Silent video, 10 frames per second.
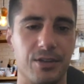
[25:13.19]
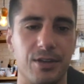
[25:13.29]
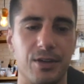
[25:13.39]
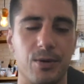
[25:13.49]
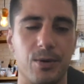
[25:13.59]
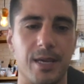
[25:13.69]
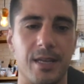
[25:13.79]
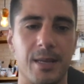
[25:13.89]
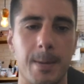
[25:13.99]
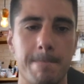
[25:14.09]

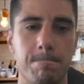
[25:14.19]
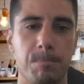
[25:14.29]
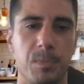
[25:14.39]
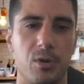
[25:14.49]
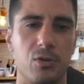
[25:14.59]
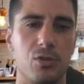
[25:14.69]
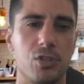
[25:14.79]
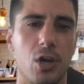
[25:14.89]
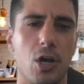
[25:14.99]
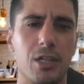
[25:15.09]
and you
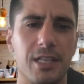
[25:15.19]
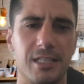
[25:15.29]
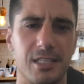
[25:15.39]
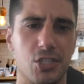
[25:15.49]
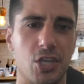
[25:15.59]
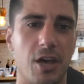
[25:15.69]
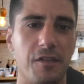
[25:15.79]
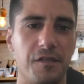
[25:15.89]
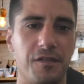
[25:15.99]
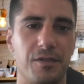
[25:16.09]
saw all these tough